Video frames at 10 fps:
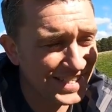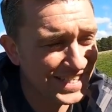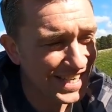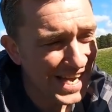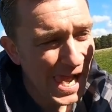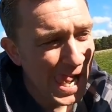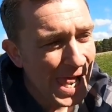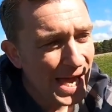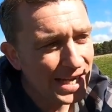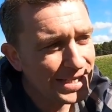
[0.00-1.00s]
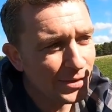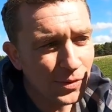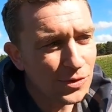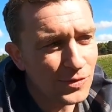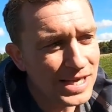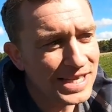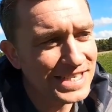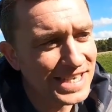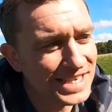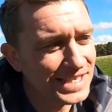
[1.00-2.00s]
it's it's all three of
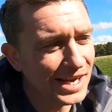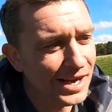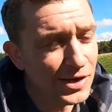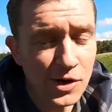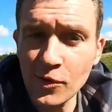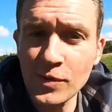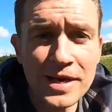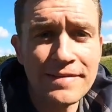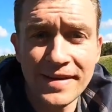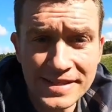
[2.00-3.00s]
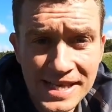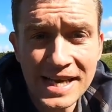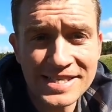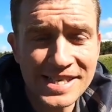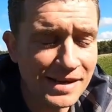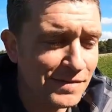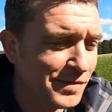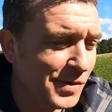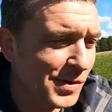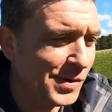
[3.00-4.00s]
these things are not really fantastic
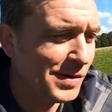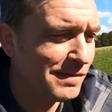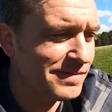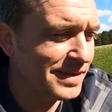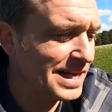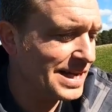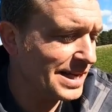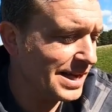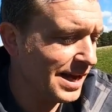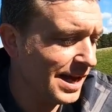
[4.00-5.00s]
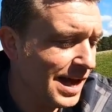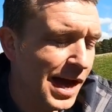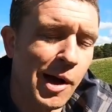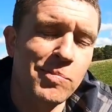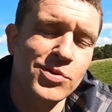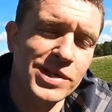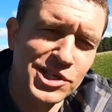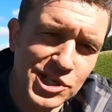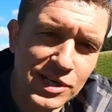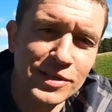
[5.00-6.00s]
for for leading a, a
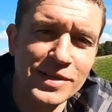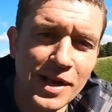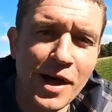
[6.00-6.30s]
pretty chilled